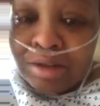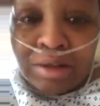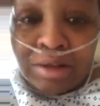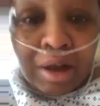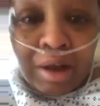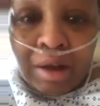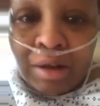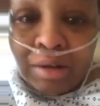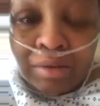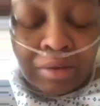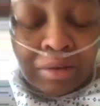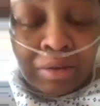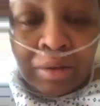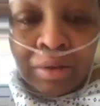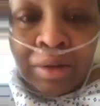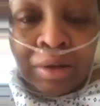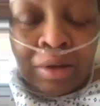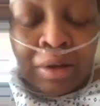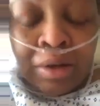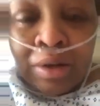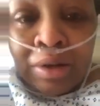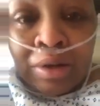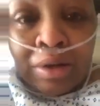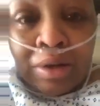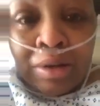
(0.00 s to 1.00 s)
No,
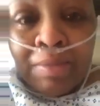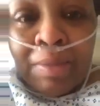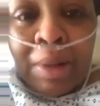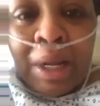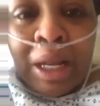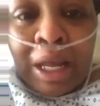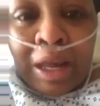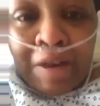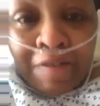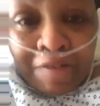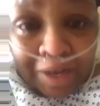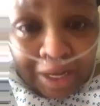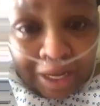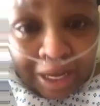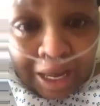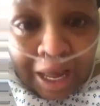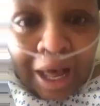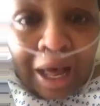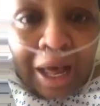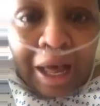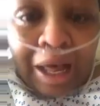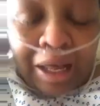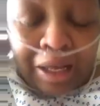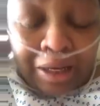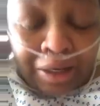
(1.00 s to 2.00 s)
believe in
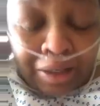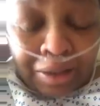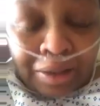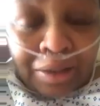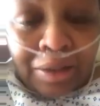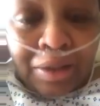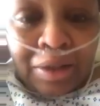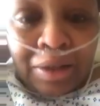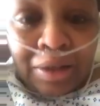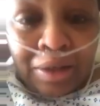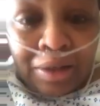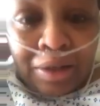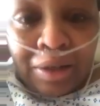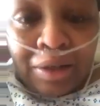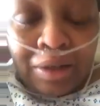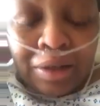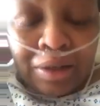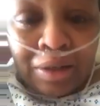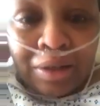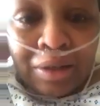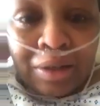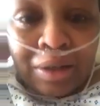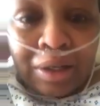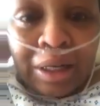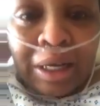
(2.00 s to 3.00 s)
God.
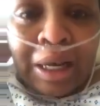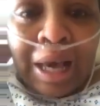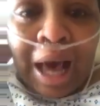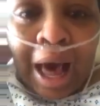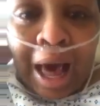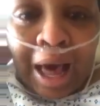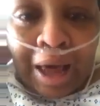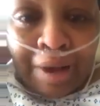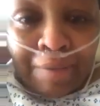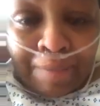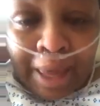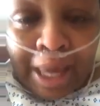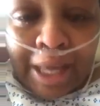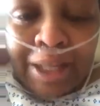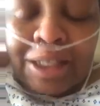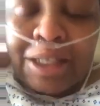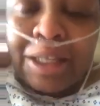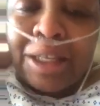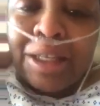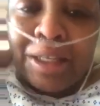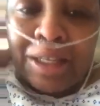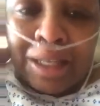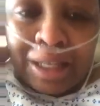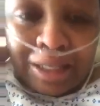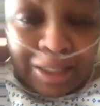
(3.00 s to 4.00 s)
God
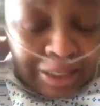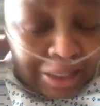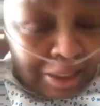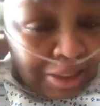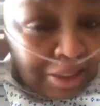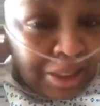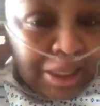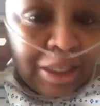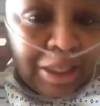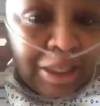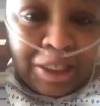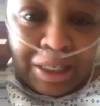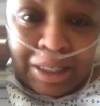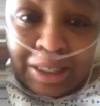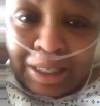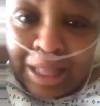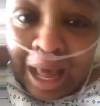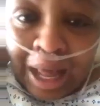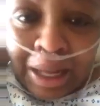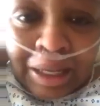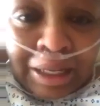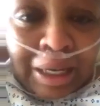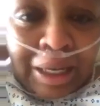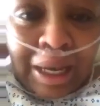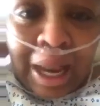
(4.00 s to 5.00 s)
makes the decisions,
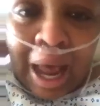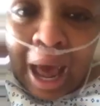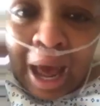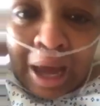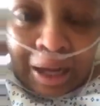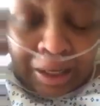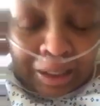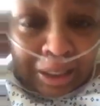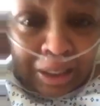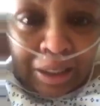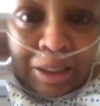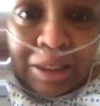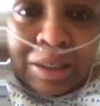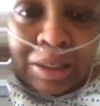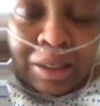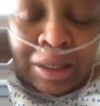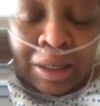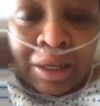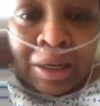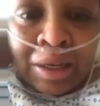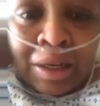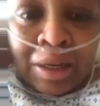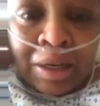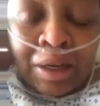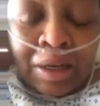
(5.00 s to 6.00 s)
not the doctors.
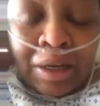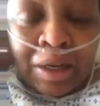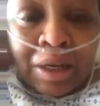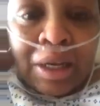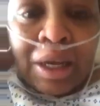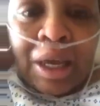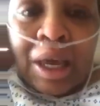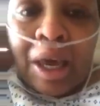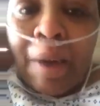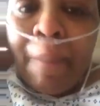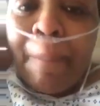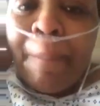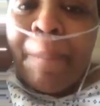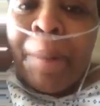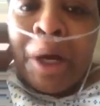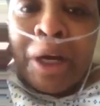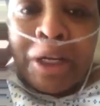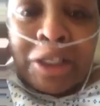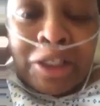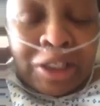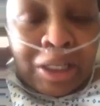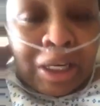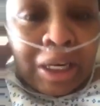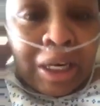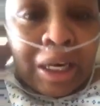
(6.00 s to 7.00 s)
Keep
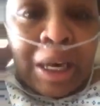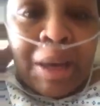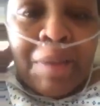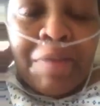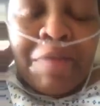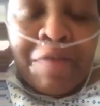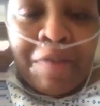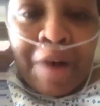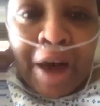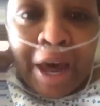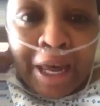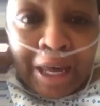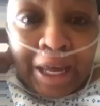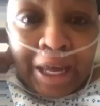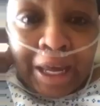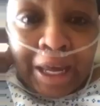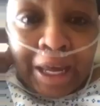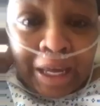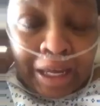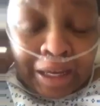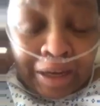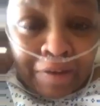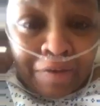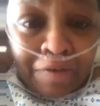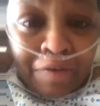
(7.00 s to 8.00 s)
pushing, keep fighting.
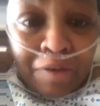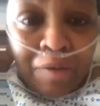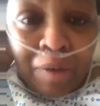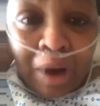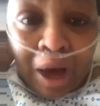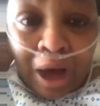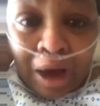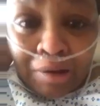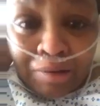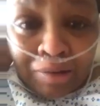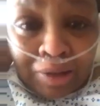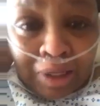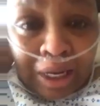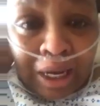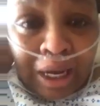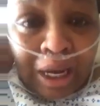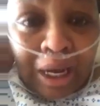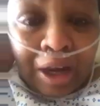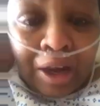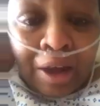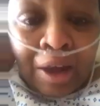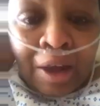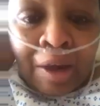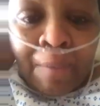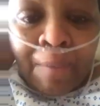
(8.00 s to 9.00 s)
If you out
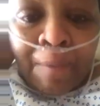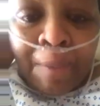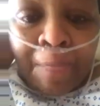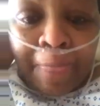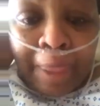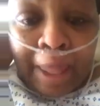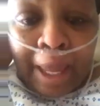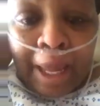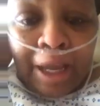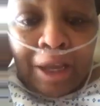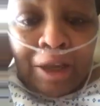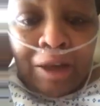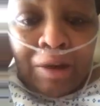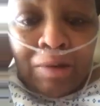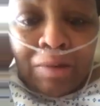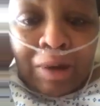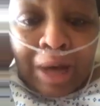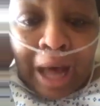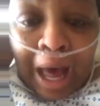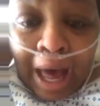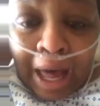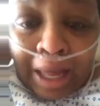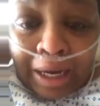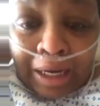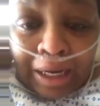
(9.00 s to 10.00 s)
there and you
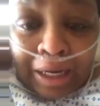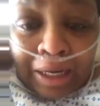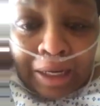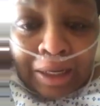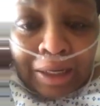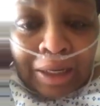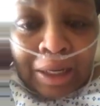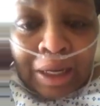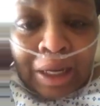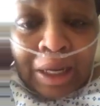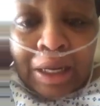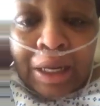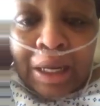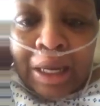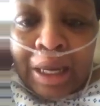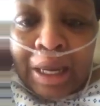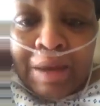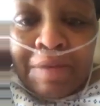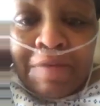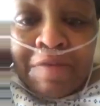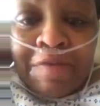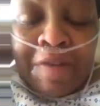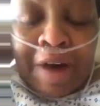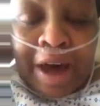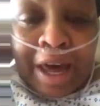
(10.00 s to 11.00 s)
got it,
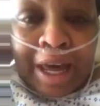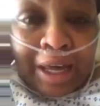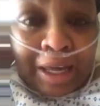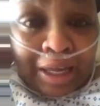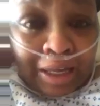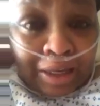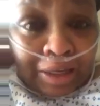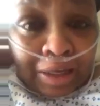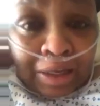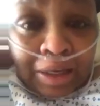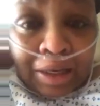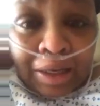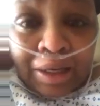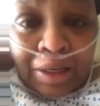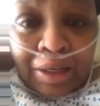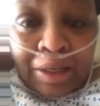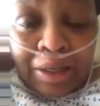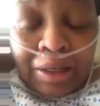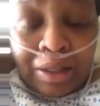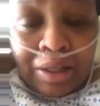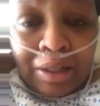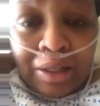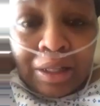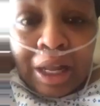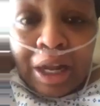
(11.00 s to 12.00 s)
keep fighting.
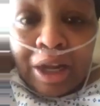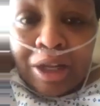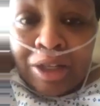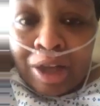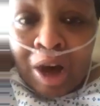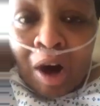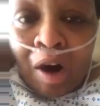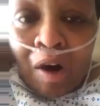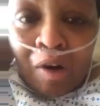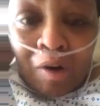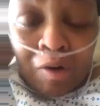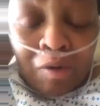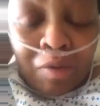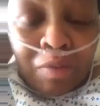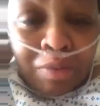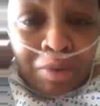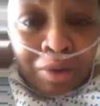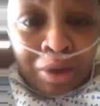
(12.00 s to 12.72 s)
There's hope.